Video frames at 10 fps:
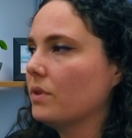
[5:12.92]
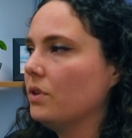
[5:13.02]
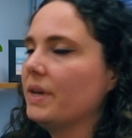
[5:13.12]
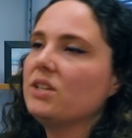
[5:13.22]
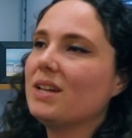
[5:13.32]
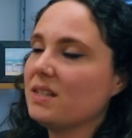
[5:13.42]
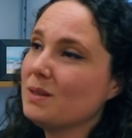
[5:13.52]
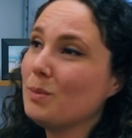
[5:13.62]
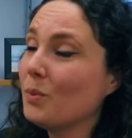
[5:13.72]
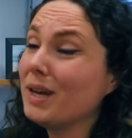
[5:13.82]
Your agent
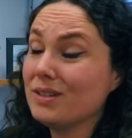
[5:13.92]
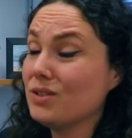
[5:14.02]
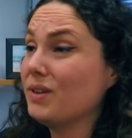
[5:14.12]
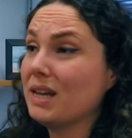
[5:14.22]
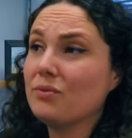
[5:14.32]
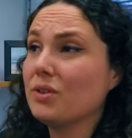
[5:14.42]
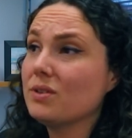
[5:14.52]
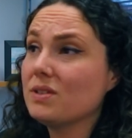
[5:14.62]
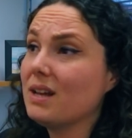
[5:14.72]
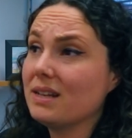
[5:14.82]
has to be willing to fight for
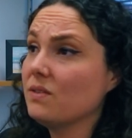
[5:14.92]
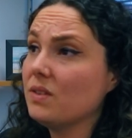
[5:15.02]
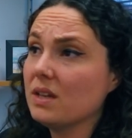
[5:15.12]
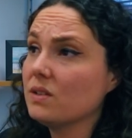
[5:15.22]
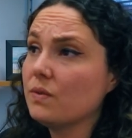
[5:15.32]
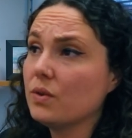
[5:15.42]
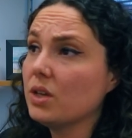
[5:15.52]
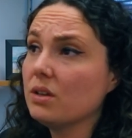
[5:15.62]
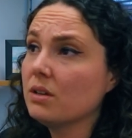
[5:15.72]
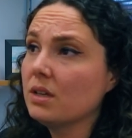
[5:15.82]
those kinds of things mm-hmm.
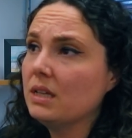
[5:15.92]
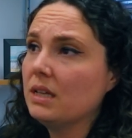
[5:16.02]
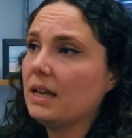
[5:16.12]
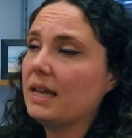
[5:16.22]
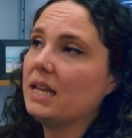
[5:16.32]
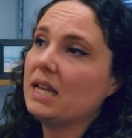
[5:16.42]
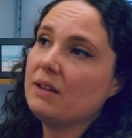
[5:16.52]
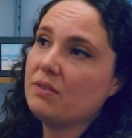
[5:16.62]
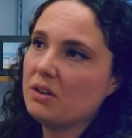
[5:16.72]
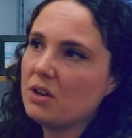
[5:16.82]
for you. And again,
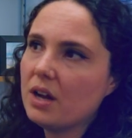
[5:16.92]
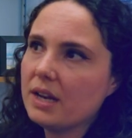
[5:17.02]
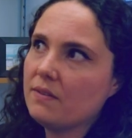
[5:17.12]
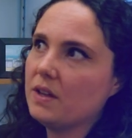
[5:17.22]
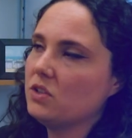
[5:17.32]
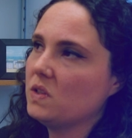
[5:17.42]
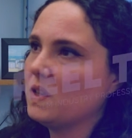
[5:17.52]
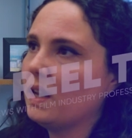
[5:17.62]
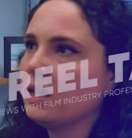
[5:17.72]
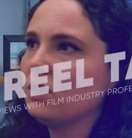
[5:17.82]
if they're not, if they're
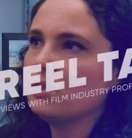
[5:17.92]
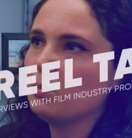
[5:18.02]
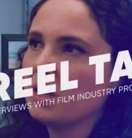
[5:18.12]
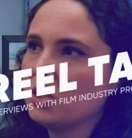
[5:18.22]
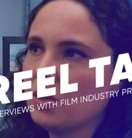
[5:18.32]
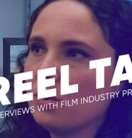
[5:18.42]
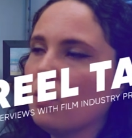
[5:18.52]
just telling you to brush it